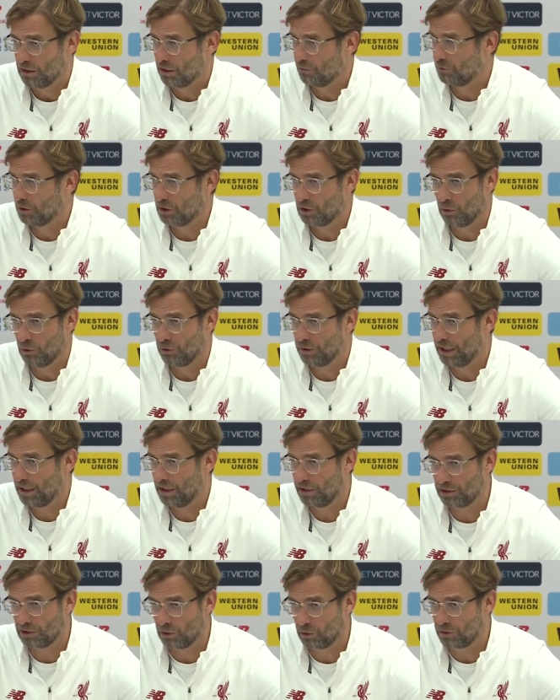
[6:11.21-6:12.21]
That we go
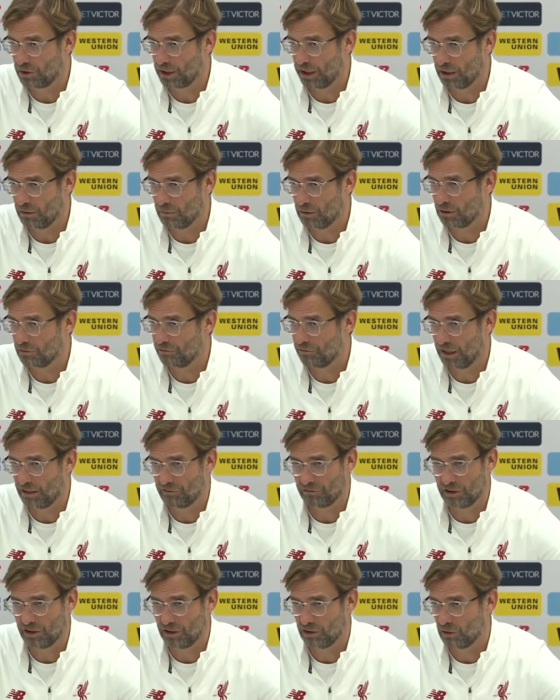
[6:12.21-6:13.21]
there and don't think about a
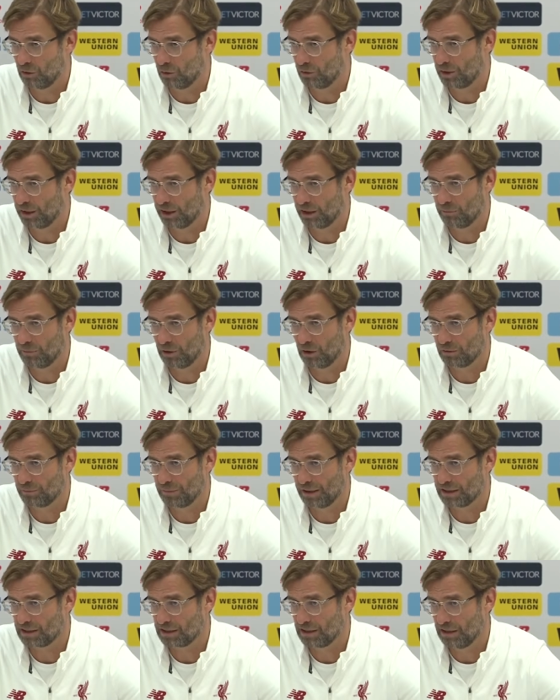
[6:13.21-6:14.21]
5-0, don't think
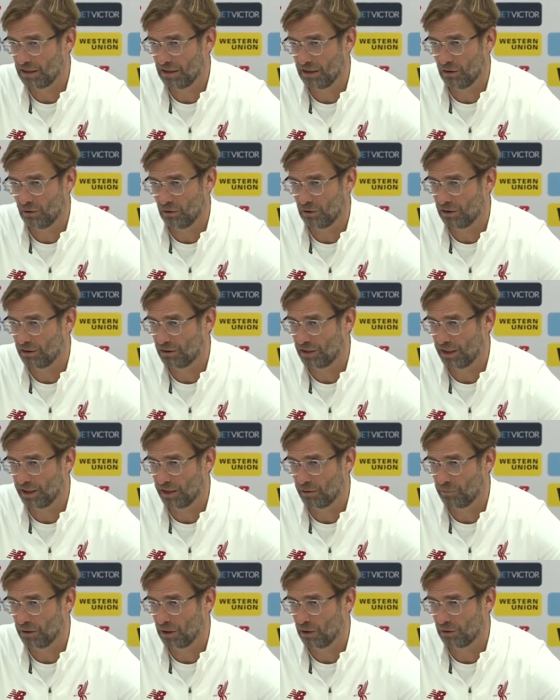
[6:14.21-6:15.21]
about Man City, only
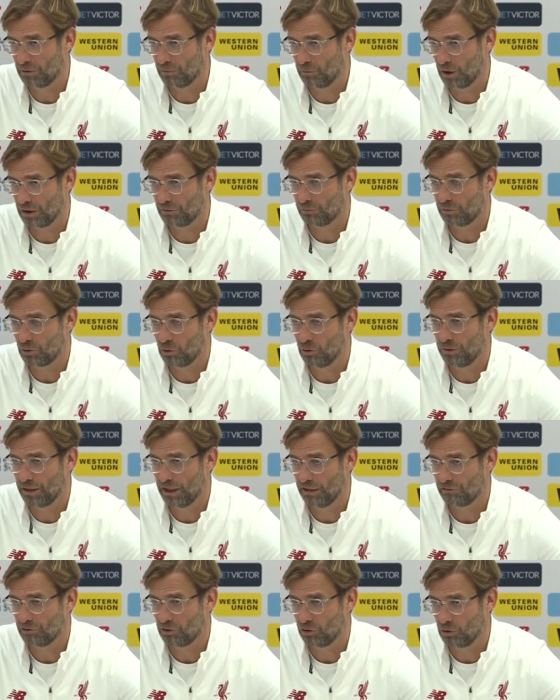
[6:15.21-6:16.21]
think about what do
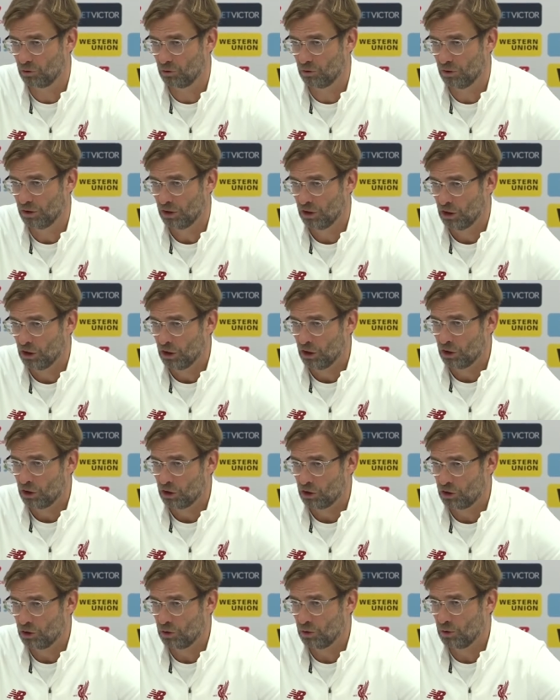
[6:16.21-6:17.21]
we have to do
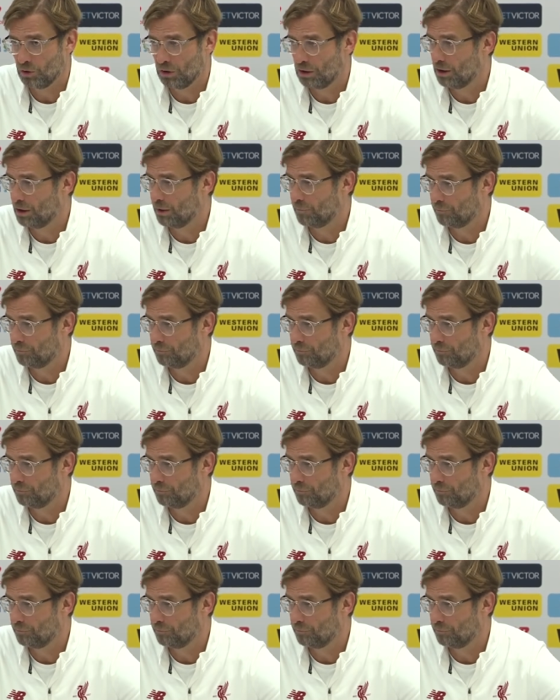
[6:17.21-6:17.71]
to